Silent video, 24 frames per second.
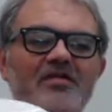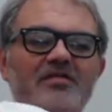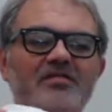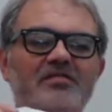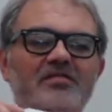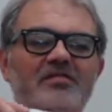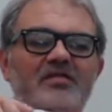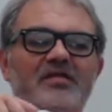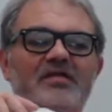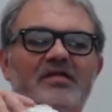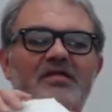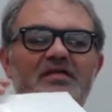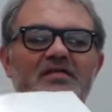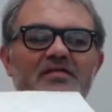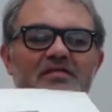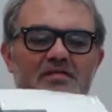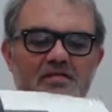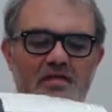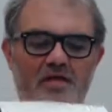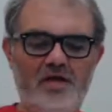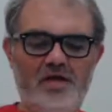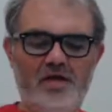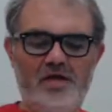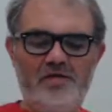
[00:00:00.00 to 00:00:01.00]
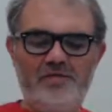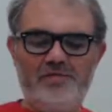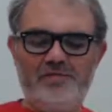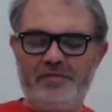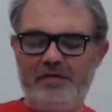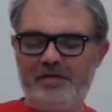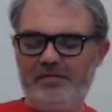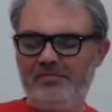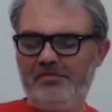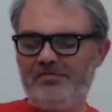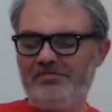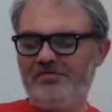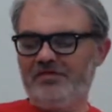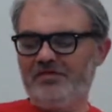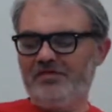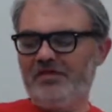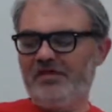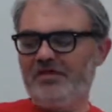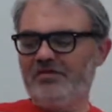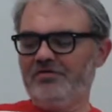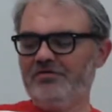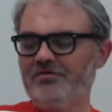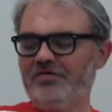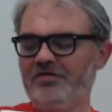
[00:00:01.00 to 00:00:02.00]
The images
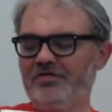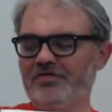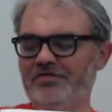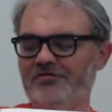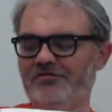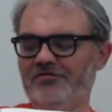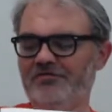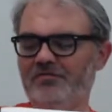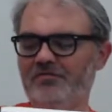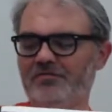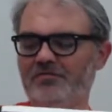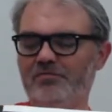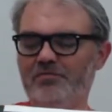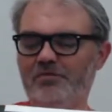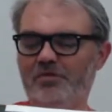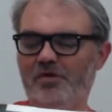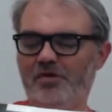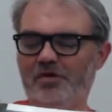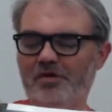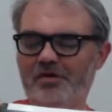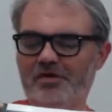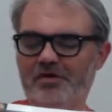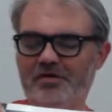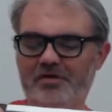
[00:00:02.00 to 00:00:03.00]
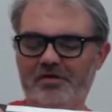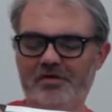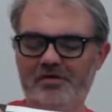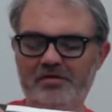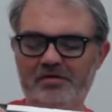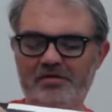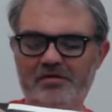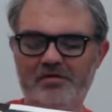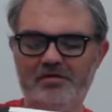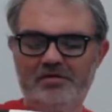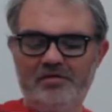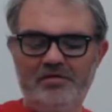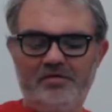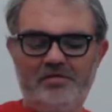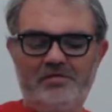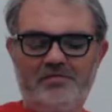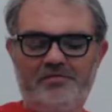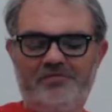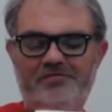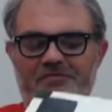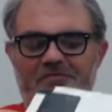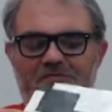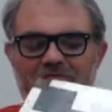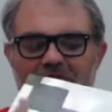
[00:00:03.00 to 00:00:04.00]
increased from dark, or
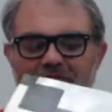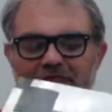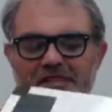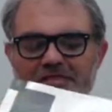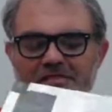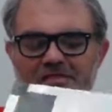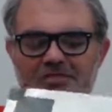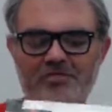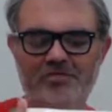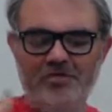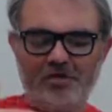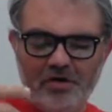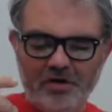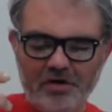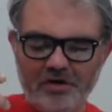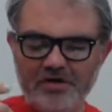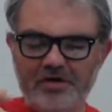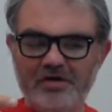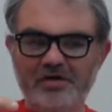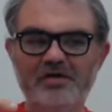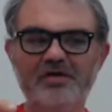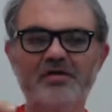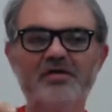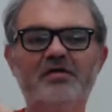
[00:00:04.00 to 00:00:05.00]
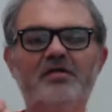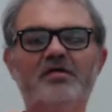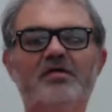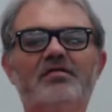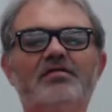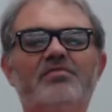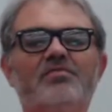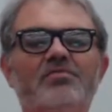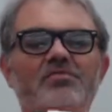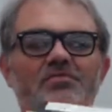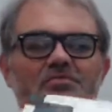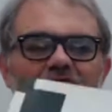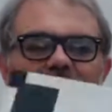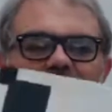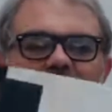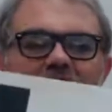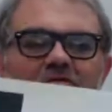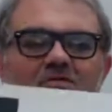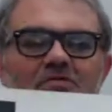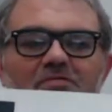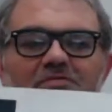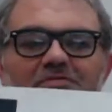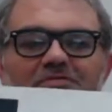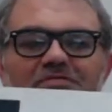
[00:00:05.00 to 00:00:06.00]
from light to dark, and the blue
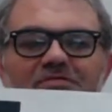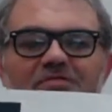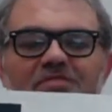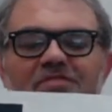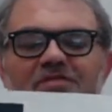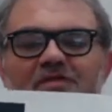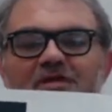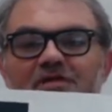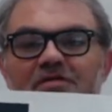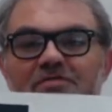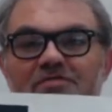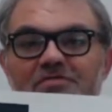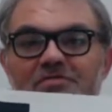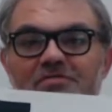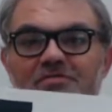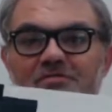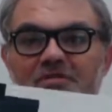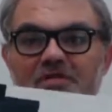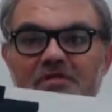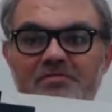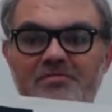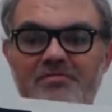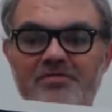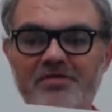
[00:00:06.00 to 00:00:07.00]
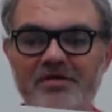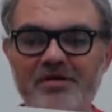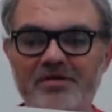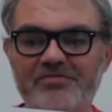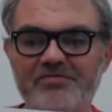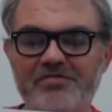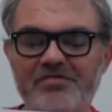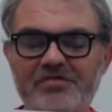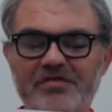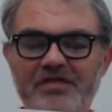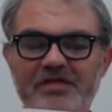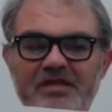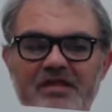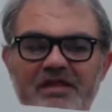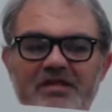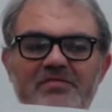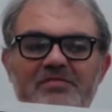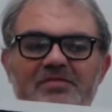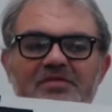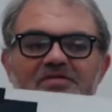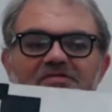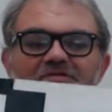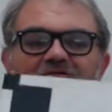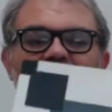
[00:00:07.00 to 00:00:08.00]
circle was just there to create a more interesting
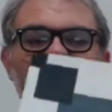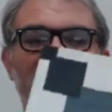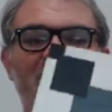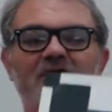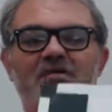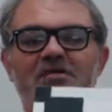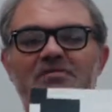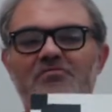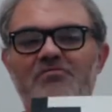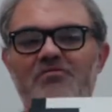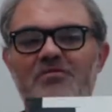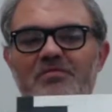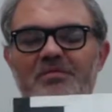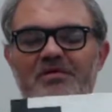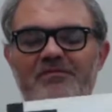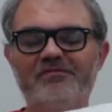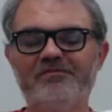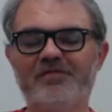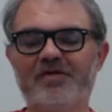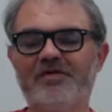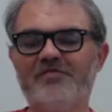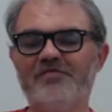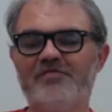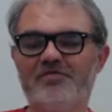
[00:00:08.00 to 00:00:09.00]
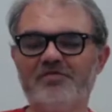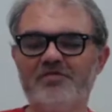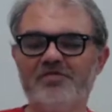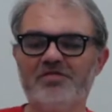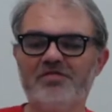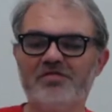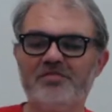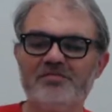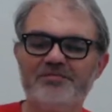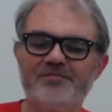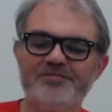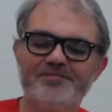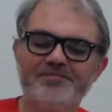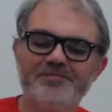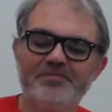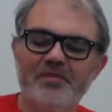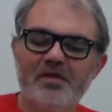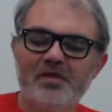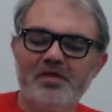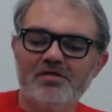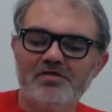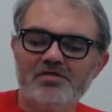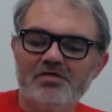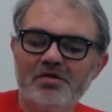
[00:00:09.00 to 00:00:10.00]
image. One of my favorites.
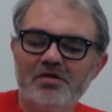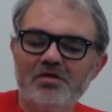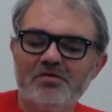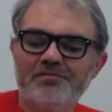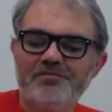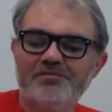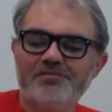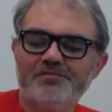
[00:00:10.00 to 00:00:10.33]
So,